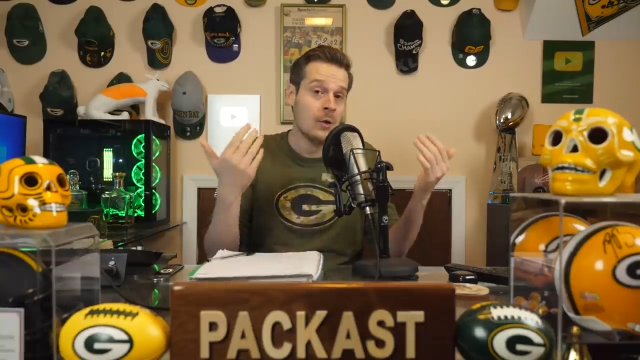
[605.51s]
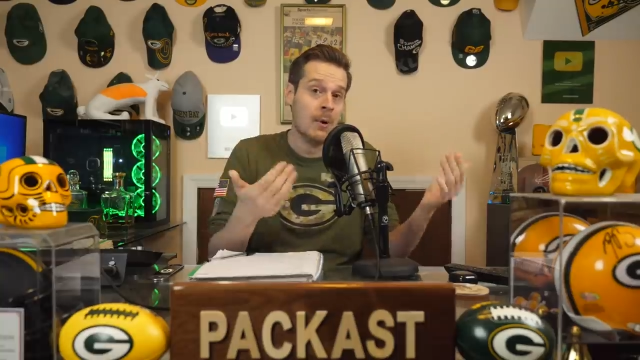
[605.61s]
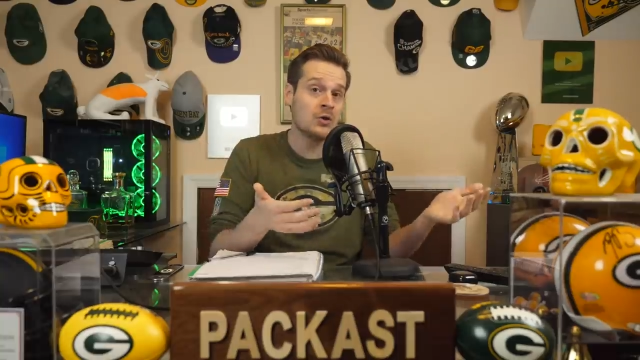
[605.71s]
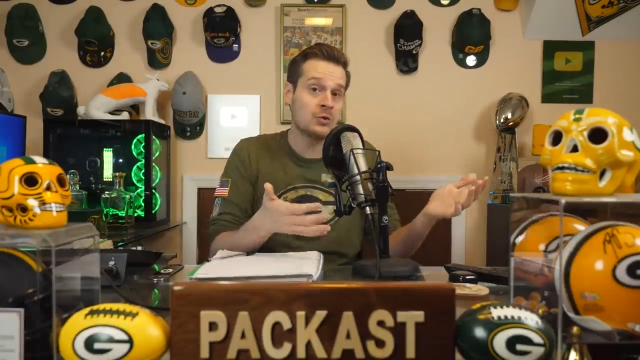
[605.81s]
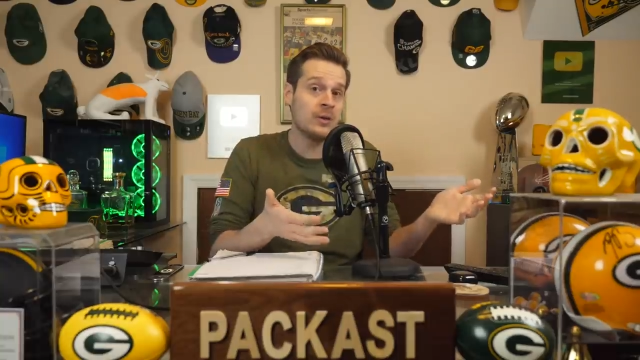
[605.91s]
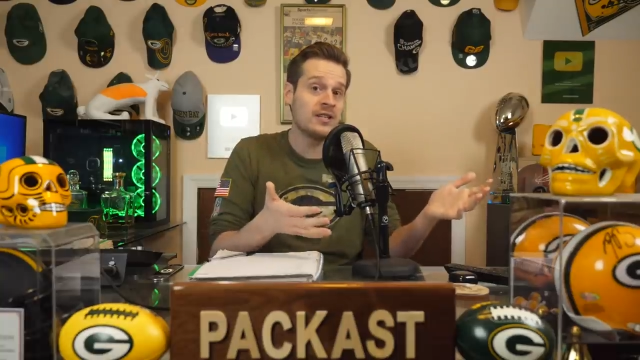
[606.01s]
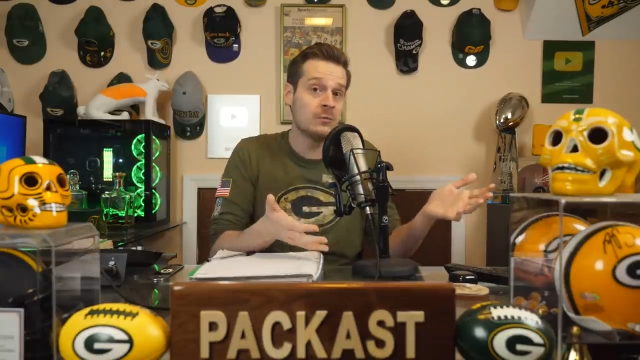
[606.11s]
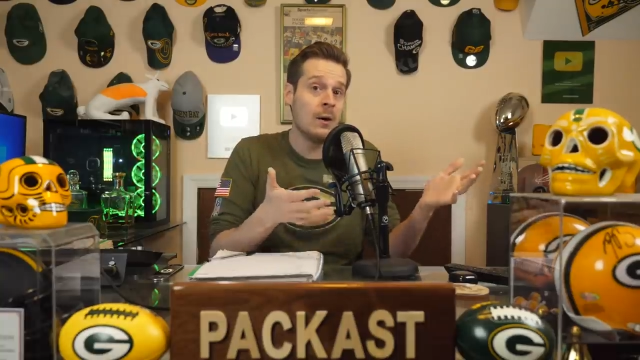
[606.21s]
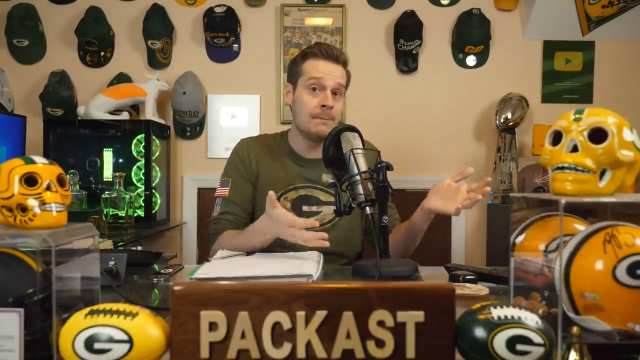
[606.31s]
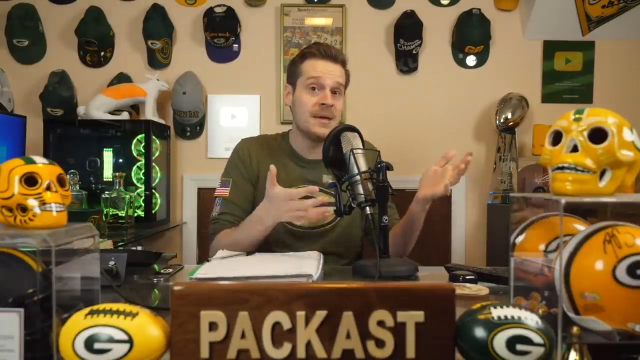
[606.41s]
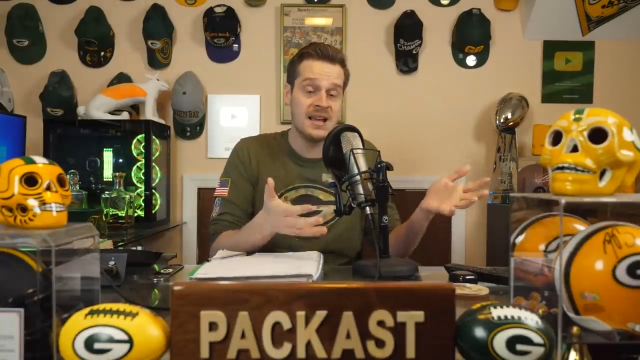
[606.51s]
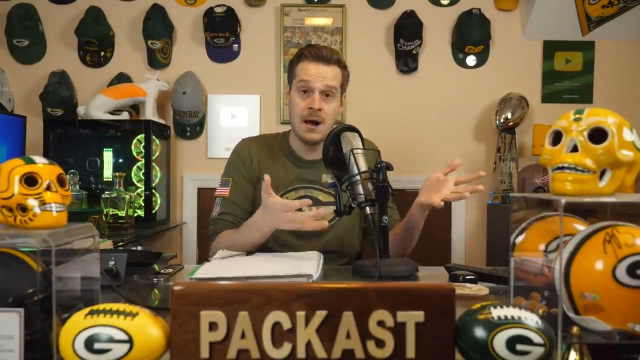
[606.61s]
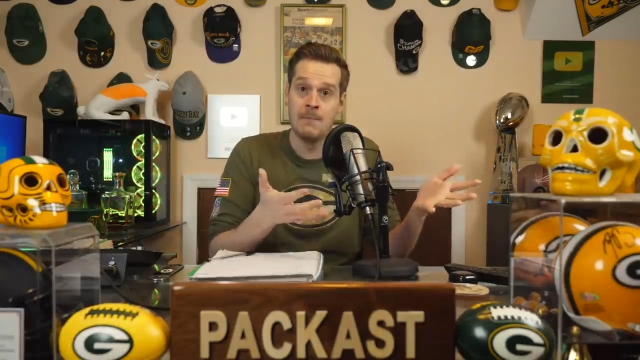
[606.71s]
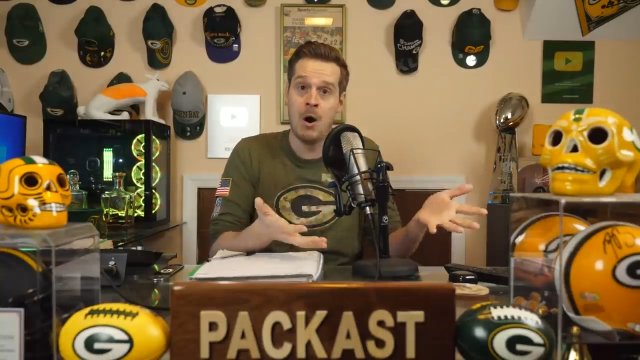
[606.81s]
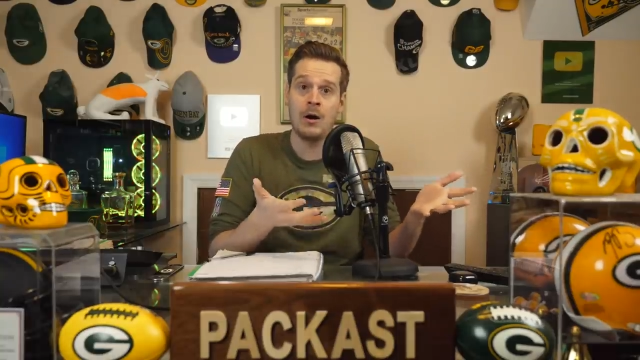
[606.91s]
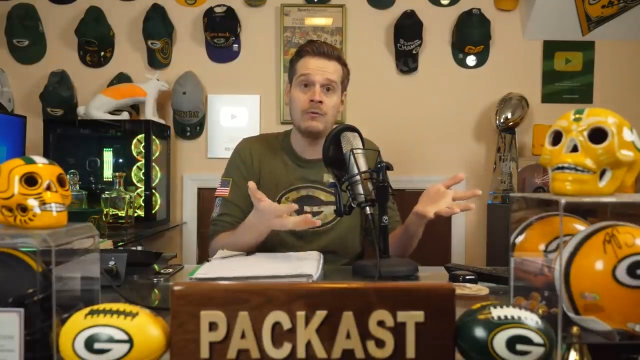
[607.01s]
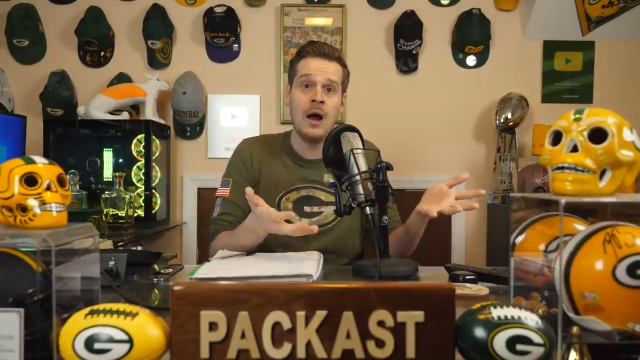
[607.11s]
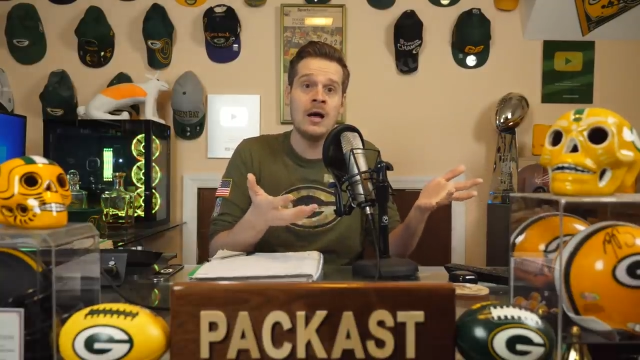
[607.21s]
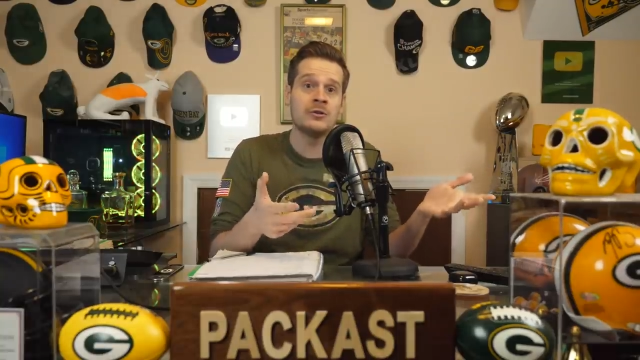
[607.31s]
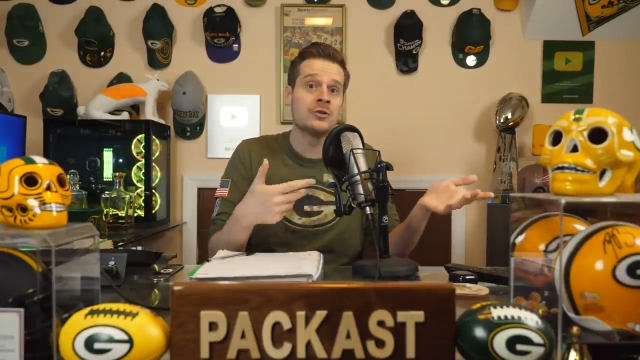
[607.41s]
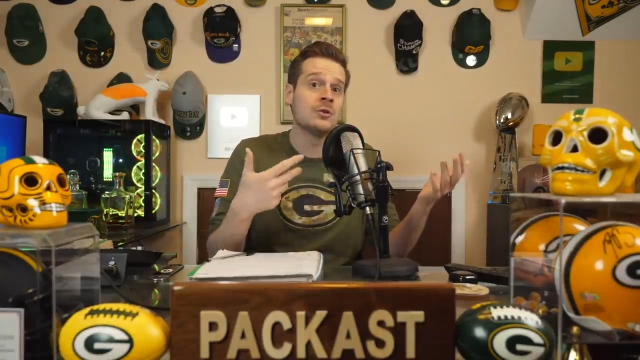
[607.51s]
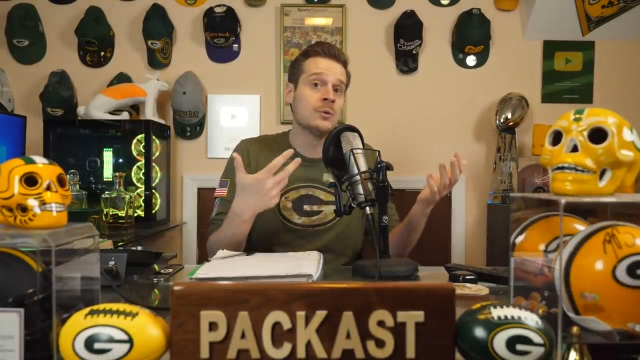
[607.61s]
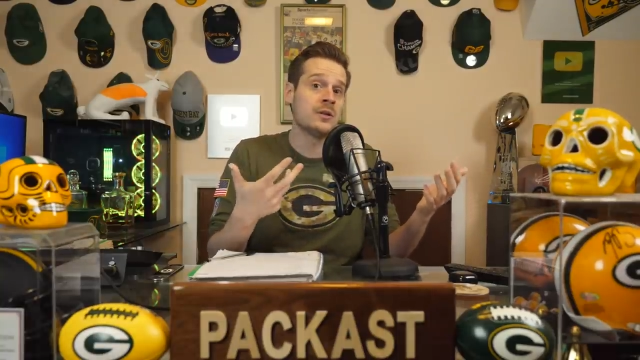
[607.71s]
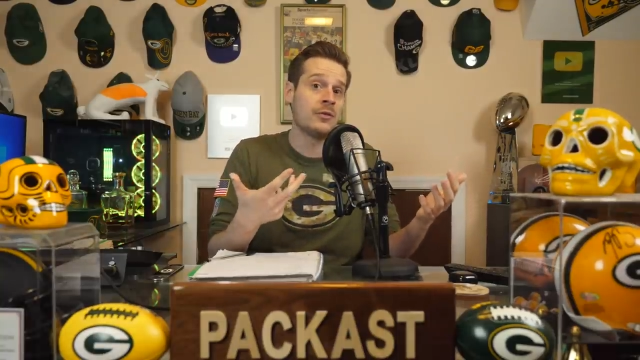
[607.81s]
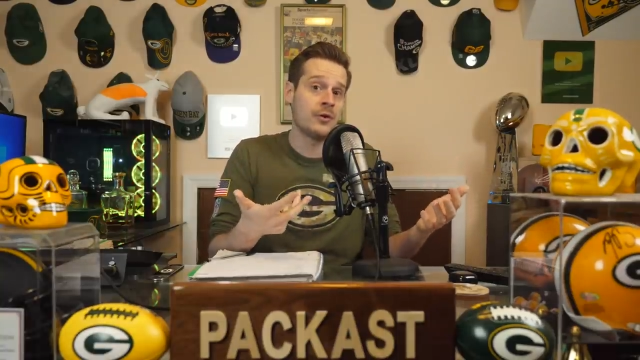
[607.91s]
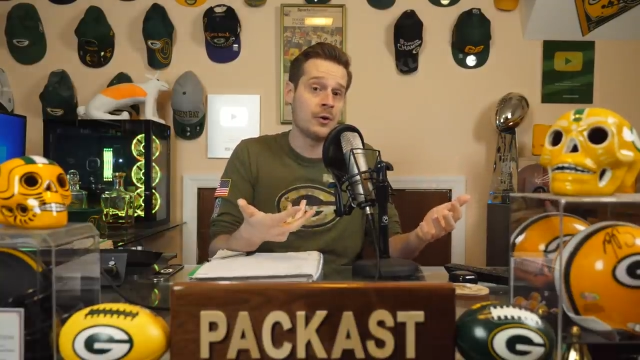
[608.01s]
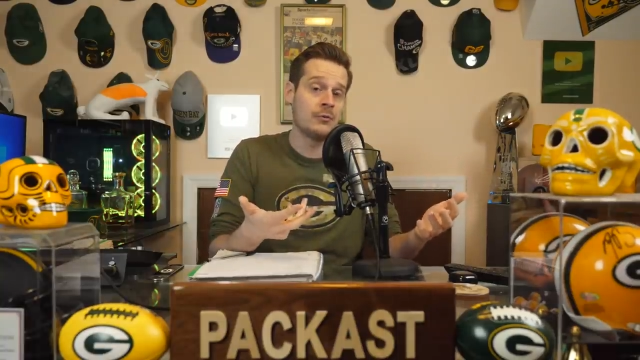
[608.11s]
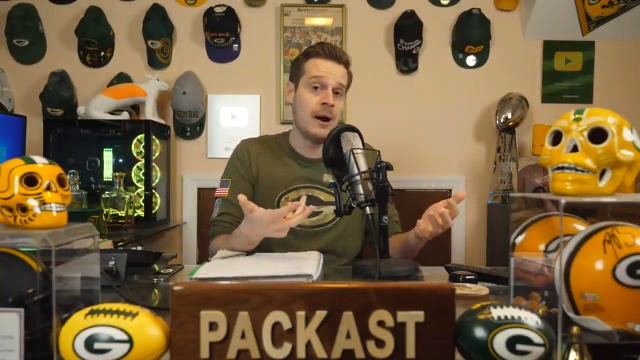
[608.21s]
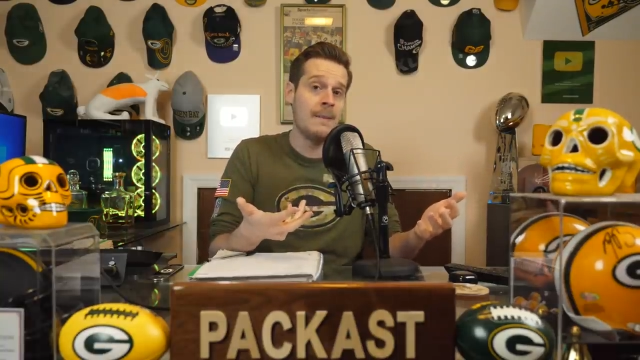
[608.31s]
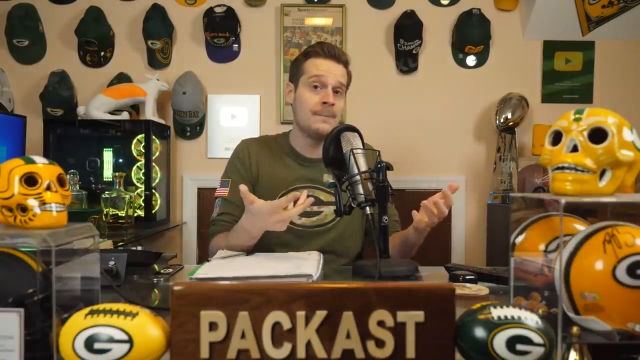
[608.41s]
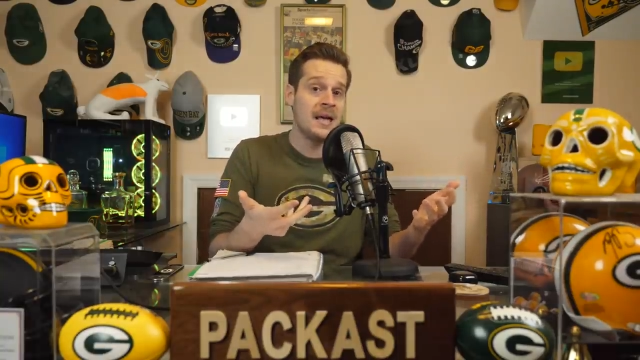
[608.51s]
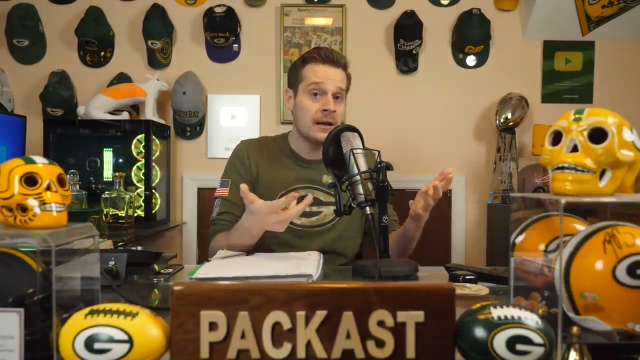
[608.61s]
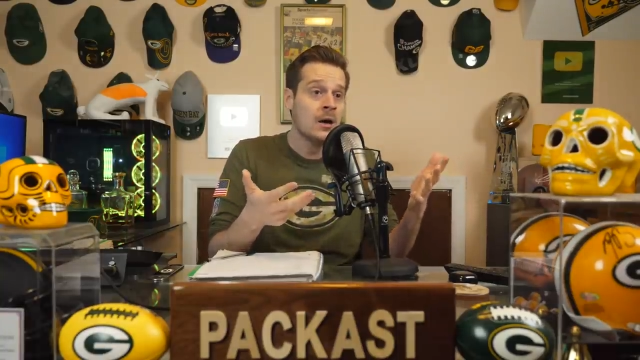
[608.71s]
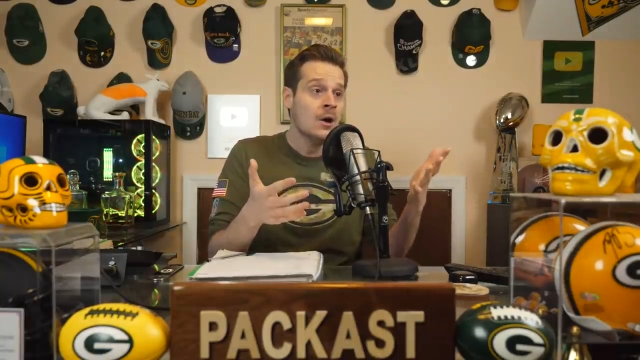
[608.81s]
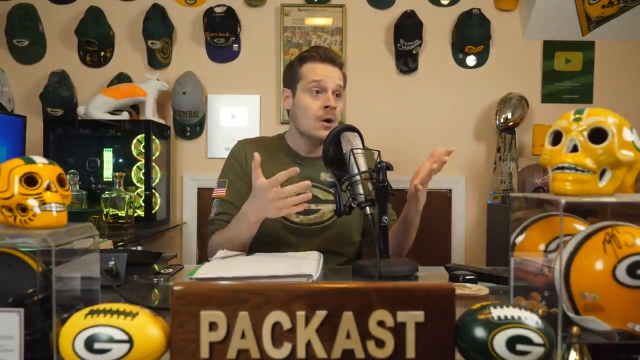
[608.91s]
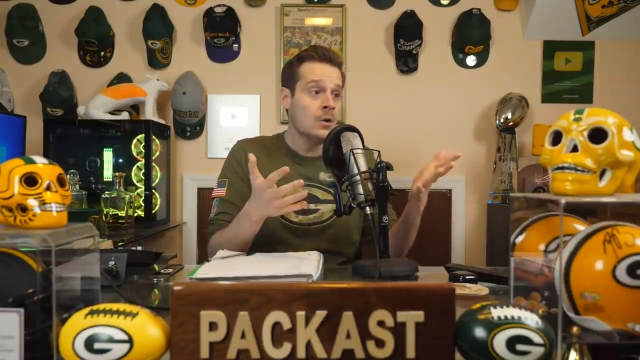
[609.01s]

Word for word: the most recent one being Amari Rodgers, who was a third round pick,